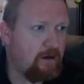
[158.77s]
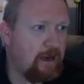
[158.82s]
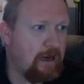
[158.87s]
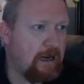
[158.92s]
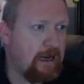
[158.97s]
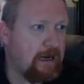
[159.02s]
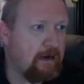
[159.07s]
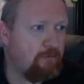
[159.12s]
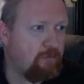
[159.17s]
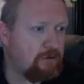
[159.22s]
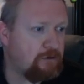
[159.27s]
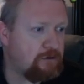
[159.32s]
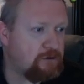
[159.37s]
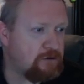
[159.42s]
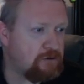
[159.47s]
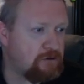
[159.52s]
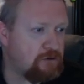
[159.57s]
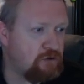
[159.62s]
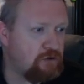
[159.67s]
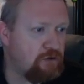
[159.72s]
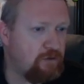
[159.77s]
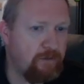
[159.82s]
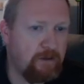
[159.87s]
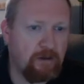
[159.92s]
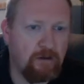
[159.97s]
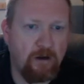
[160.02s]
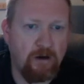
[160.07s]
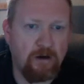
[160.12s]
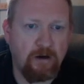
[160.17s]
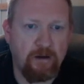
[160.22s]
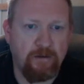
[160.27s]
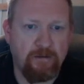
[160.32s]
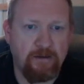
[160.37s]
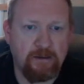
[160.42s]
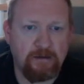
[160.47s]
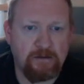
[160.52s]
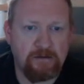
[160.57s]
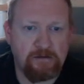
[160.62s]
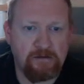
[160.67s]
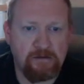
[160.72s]
And we're just zooming along on
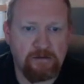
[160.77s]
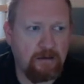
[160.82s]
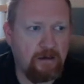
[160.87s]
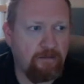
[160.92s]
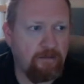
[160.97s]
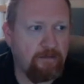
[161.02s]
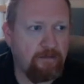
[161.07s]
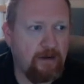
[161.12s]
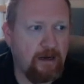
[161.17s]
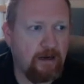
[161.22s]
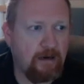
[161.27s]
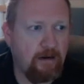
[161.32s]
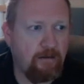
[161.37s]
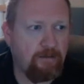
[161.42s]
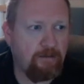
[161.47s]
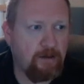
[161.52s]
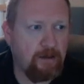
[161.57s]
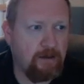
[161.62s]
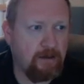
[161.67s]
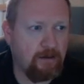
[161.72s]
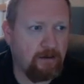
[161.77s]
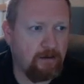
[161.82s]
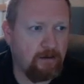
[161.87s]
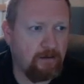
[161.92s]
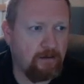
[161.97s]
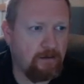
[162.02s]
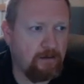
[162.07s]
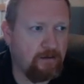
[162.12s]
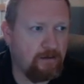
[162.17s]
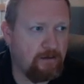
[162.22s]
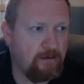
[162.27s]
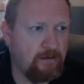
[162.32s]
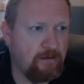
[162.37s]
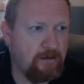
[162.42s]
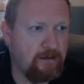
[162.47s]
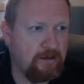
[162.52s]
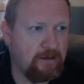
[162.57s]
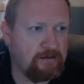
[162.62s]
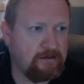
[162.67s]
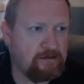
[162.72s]
this. Coming back up here,
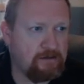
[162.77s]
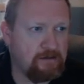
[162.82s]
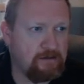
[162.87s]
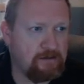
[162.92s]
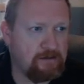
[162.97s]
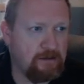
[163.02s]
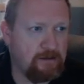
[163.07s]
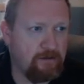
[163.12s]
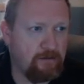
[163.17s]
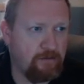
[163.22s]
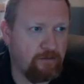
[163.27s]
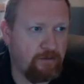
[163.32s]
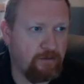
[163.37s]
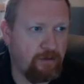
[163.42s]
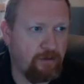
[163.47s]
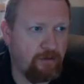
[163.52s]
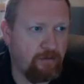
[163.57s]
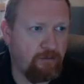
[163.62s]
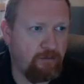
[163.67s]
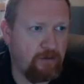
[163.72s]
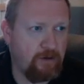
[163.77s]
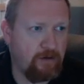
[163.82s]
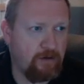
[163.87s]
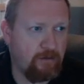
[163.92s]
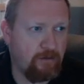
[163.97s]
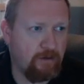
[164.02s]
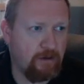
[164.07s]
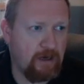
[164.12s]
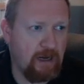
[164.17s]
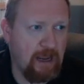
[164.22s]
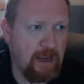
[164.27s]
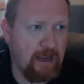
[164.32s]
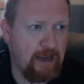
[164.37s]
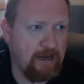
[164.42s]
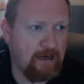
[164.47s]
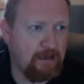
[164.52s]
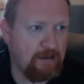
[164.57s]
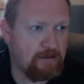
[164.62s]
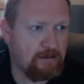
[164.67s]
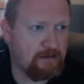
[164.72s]
this is either a 3 or an
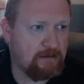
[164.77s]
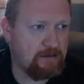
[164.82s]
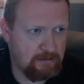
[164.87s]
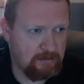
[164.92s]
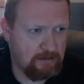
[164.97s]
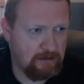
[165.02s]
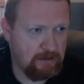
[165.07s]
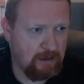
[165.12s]
8.